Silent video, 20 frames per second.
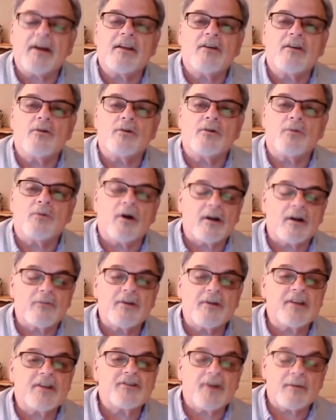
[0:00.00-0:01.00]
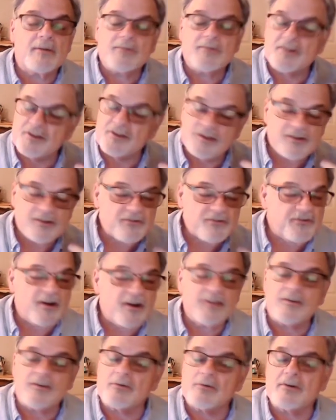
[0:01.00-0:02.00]
who would want to read something that's just
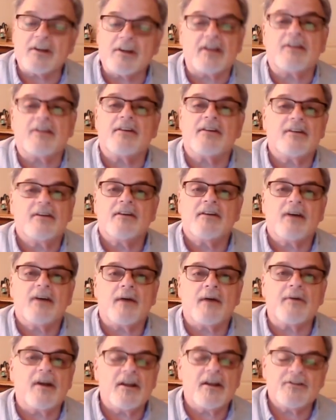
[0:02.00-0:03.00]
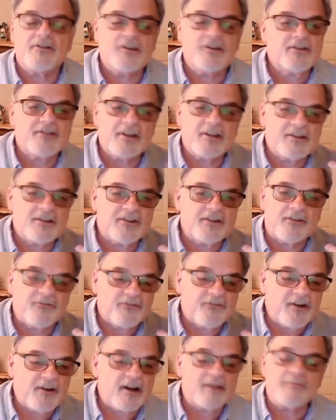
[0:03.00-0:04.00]
fun to read. I mean, it's a
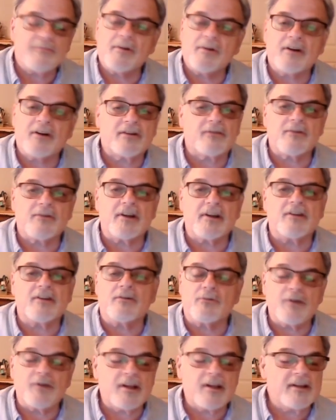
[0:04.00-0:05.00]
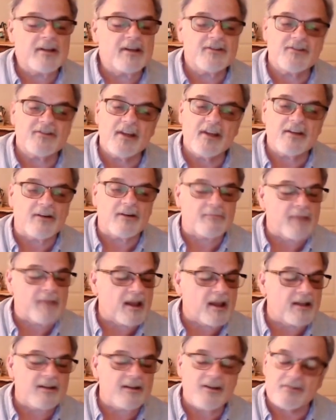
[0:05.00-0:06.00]
fun book to read. You'll read these things, go,
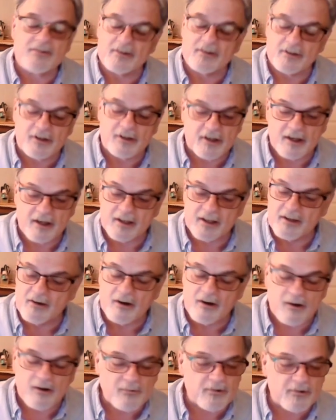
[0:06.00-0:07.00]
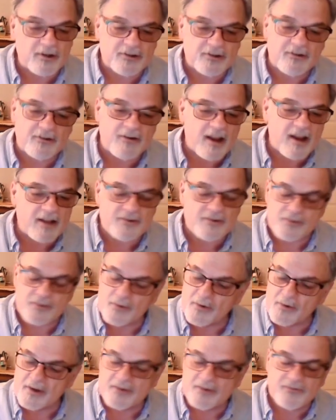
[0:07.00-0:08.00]
man, these are good. The artwork's great.
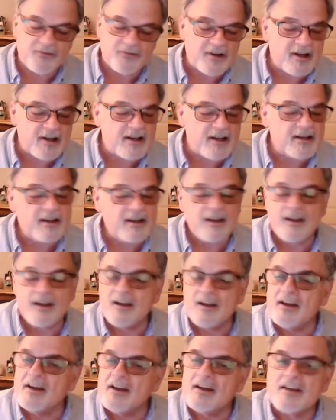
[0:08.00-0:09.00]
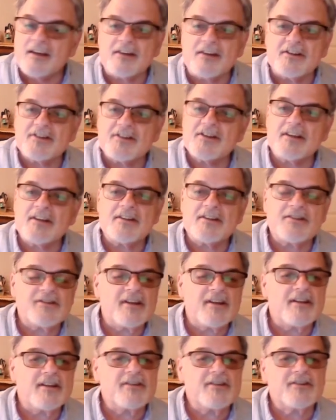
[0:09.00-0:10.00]
Story's fun. You just get to
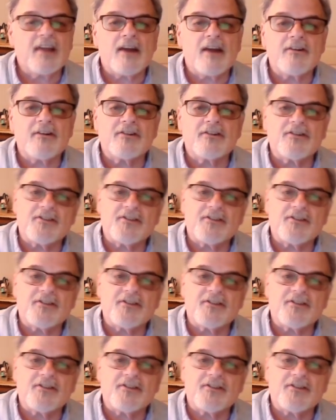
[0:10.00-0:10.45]
see these characters